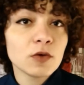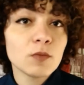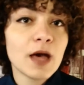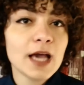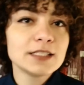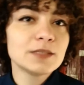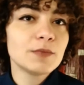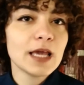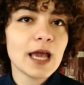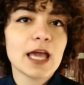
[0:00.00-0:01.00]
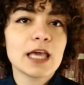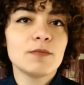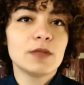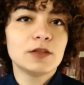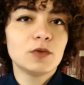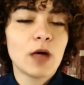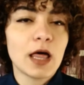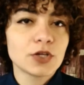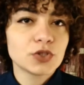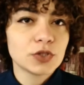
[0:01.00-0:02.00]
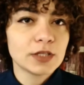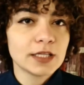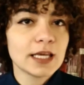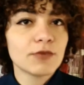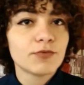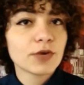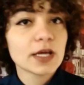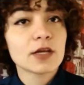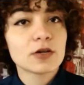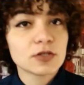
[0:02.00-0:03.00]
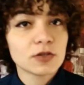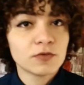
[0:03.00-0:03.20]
you might be able to actually free your